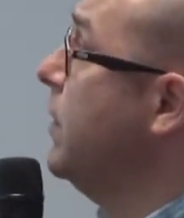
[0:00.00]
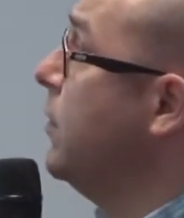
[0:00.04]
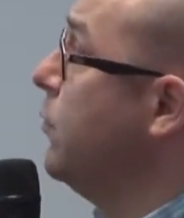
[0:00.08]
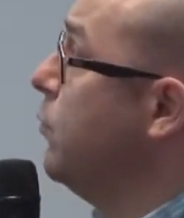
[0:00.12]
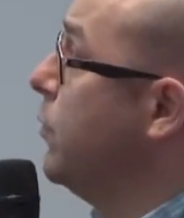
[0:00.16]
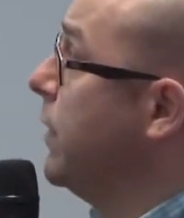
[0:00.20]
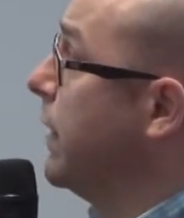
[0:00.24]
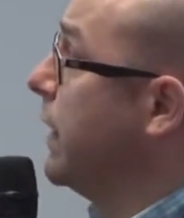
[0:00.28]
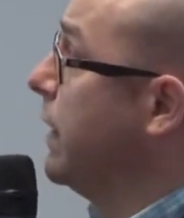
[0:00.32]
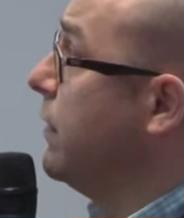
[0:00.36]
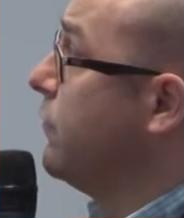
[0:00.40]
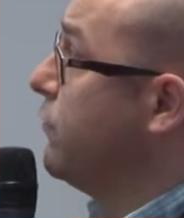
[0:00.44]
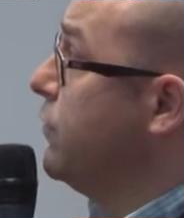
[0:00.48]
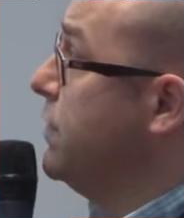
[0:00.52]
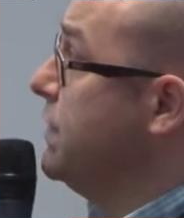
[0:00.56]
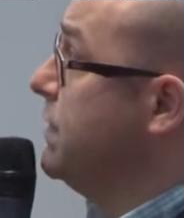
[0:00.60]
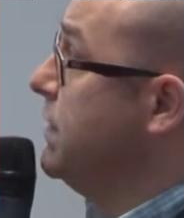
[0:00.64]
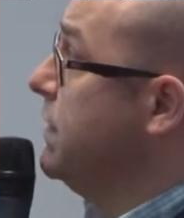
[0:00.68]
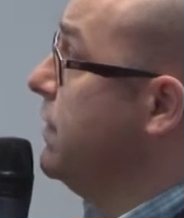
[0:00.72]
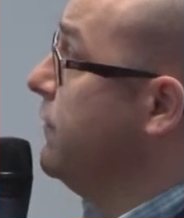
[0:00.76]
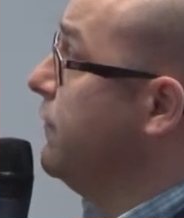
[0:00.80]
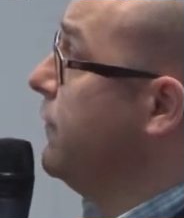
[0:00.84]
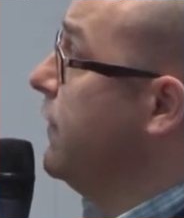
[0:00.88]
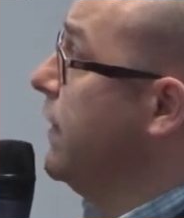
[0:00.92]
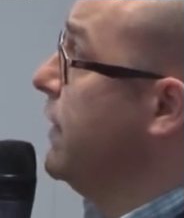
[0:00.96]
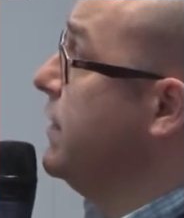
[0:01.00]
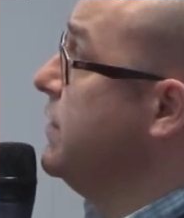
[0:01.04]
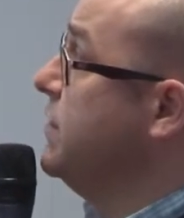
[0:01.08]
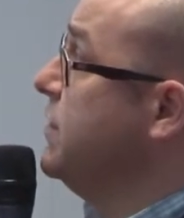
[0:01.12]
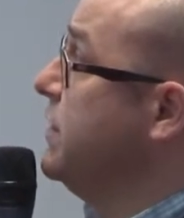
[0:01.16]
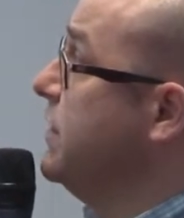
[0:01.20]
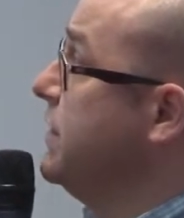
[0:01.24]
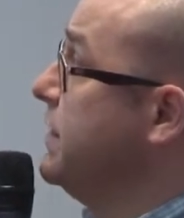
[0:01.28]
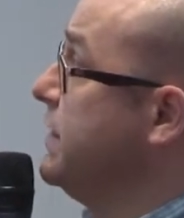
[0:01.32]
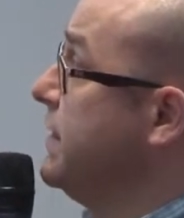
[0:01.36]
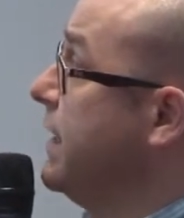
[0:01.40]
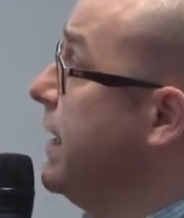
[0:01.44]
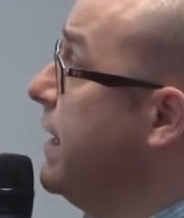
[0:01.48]
We can receive
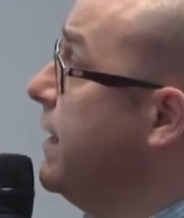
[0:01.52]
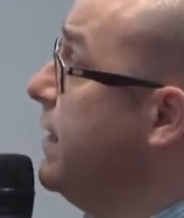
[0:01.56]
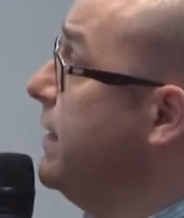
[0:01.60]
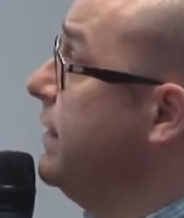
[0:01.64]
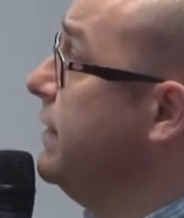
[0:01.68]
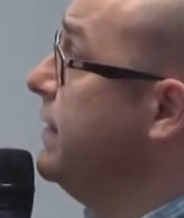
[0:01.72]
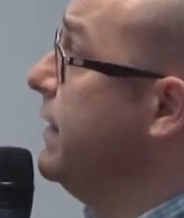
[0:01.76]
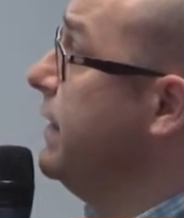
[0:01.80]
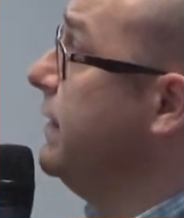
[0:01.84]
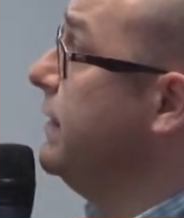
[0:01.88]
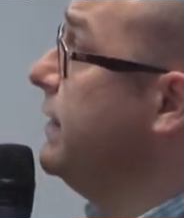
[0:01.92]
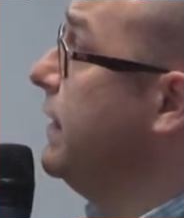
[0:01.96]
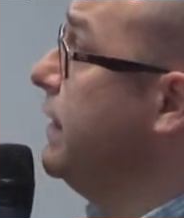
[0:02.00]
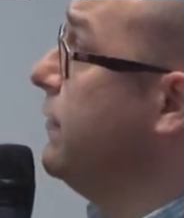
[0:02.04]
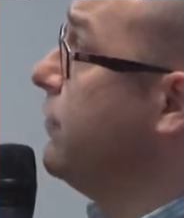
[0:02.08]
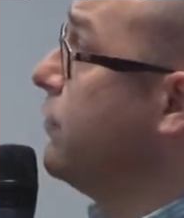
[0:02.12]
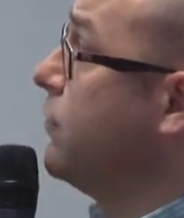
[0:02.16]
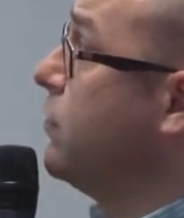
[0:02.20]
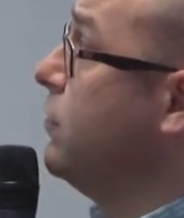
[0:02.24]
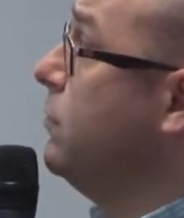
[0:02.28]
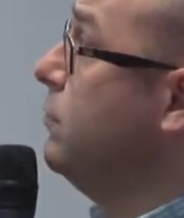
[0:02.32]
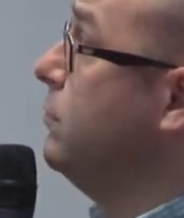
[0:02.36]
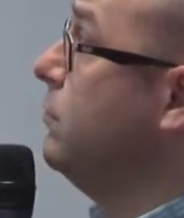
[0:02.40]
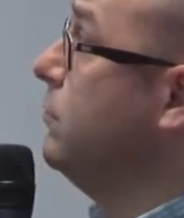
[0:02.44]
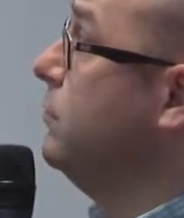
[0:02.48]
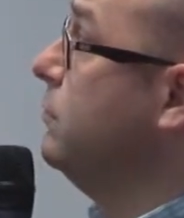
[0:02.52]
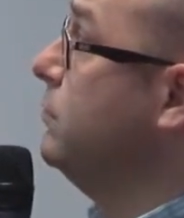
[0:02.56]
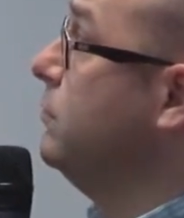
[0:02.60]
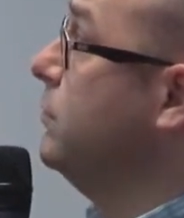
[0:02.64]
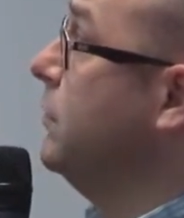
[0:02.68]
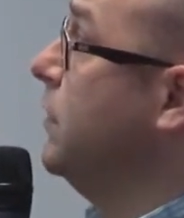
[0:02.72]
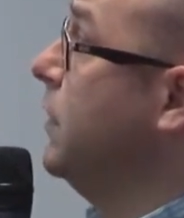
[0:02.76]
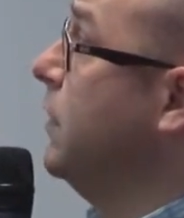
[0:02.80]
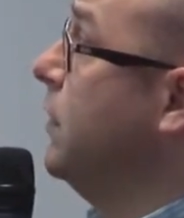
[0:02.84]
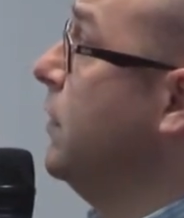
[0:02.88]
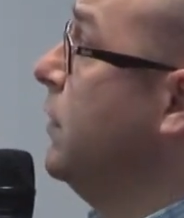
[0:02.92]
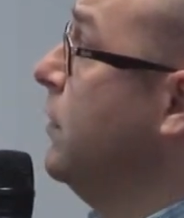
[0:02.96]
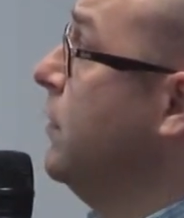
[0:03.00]
NGSI data from
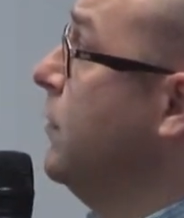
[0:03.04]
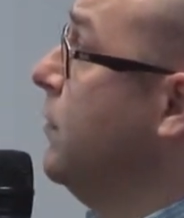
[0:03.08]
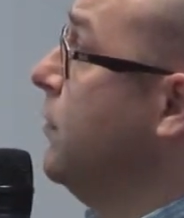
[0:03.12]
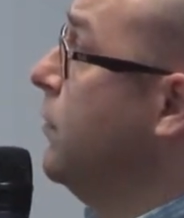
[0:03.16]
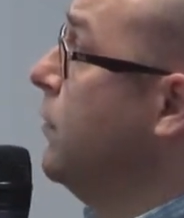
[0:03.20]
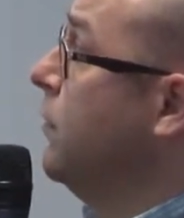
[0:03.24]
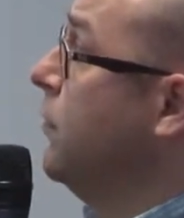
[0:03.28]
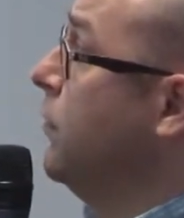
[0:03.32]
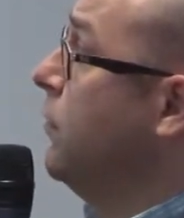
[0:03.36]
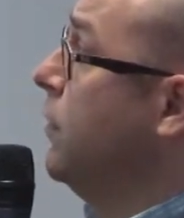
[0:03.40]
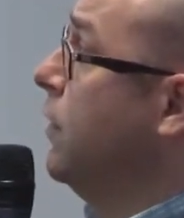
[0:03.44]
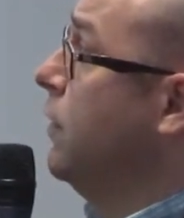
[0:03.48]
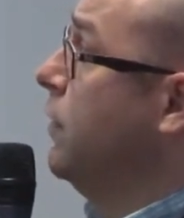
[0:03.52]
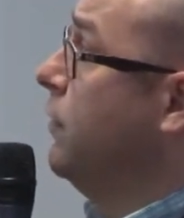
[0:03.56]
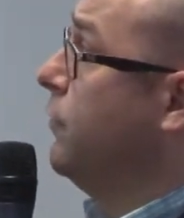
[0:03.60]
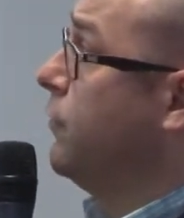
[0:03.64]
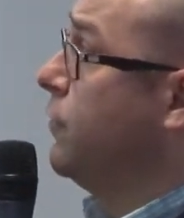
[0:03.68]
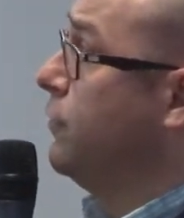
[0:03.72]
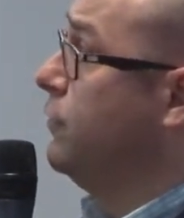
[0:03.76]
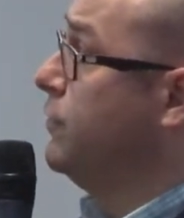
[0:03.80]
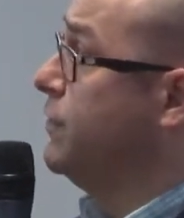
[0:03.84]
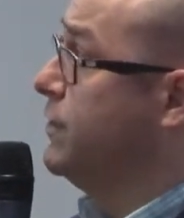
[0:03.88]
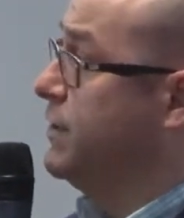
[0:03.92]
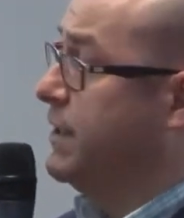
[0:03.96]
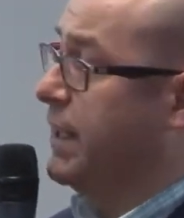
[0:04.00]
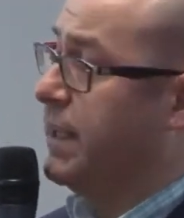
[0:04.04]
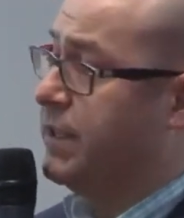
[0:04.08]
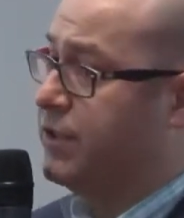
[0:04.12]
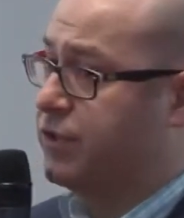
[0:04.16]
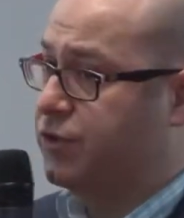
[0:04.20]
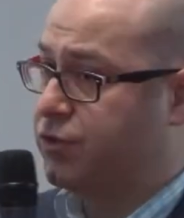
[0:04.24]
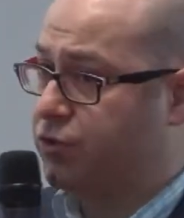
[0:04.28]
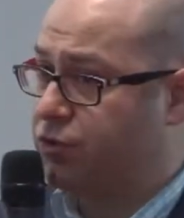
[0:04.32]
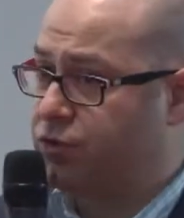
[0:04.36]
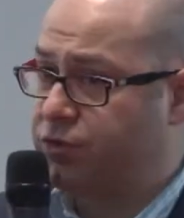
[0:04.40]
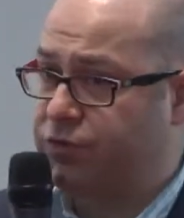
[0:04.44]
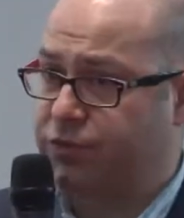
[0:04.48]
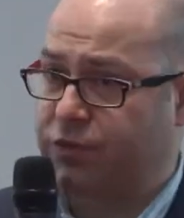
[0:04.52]

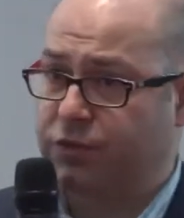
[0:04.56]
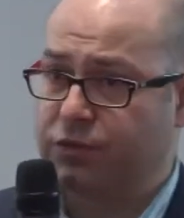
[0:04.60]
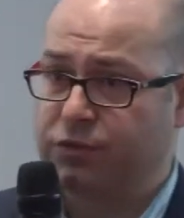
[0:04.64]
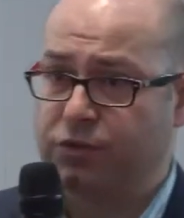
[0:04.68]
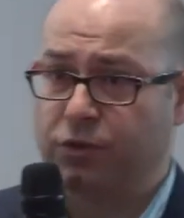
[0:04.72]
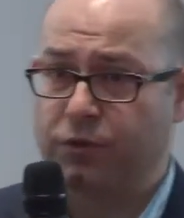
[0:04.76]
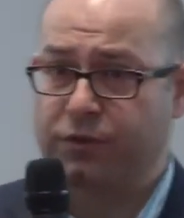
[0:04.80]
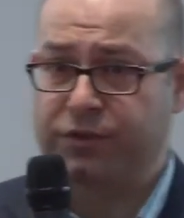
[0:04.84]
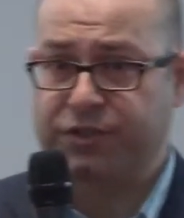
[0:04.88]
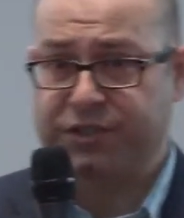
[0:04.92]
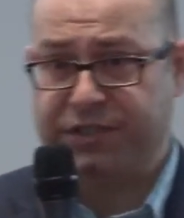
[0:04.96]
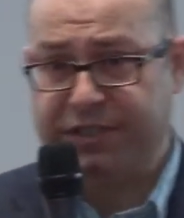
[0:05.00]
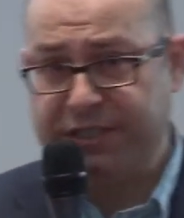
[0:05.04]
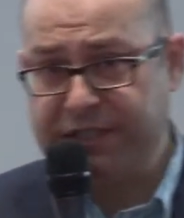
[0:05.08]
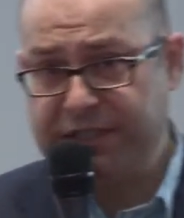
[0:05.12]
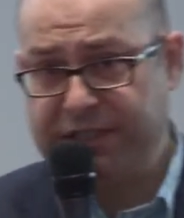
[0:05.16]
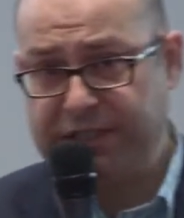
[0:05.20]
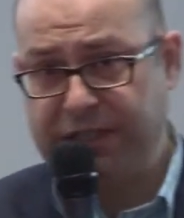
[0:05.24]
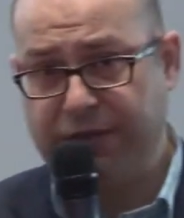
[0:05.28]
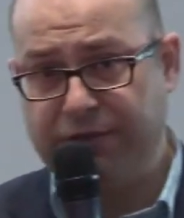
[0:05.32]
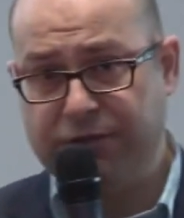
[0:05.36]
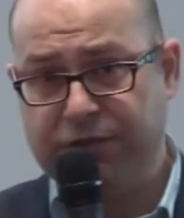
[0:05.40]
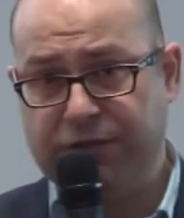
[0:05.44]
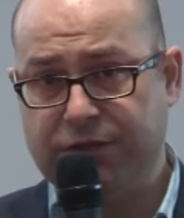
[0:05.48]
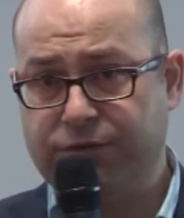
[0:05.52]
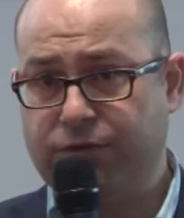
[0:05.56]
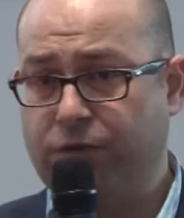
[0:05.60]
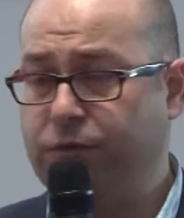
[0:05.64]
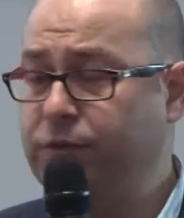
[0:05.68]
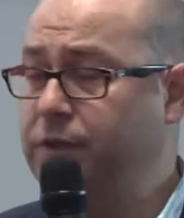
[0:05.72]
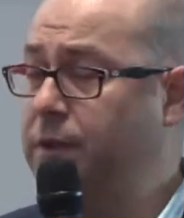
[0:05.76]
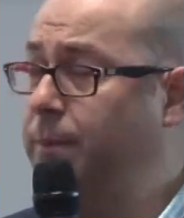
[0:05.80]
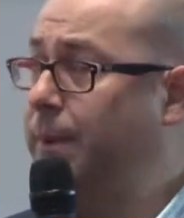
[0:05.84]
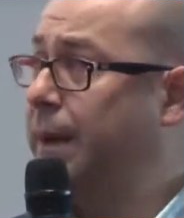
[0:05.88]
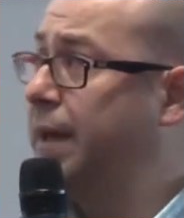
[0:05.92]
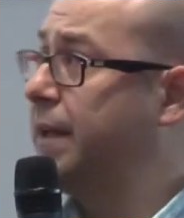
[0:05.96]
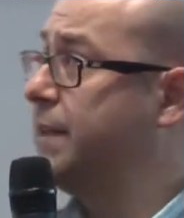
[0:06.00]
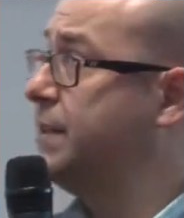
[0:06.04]
sensors, from other systems, from
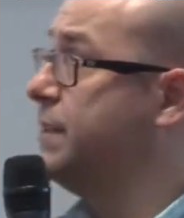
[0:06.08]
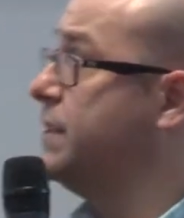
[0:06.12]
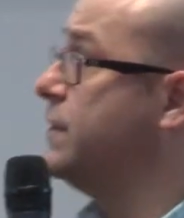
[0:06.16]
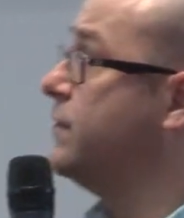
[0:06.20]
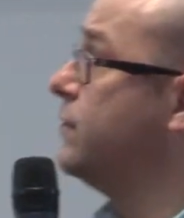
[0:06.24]
devices,